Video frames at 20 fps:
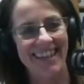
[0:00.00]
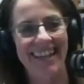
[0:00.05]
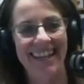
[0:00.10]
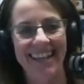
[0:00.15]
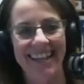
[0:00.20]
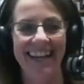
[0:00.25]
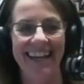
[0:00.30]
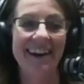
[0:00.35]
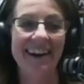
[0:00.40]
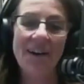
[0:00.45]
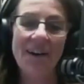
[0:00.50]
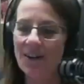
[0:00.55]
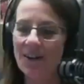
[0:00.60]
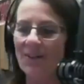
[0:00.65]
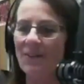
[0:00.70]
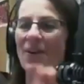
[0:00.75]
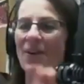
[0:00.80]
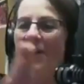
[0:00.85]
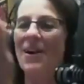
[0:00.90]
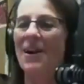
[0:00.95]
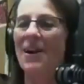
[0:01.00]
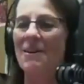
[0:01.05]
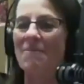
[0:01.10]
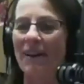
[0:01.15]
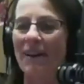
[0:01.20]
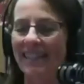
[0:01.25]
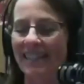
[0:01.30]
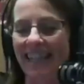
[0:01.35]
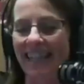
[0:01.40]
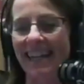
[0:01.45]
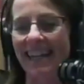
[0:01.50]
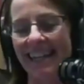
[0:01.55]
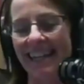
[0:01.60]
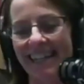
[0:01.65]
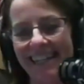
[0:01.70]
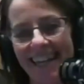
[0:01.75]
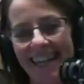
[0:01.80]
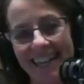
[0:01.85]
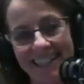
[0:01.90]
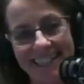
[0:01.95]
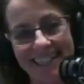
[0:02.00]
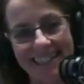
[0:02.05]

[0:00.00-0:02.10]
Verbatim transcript: oh, you were, but uh, oh, yeah, okay.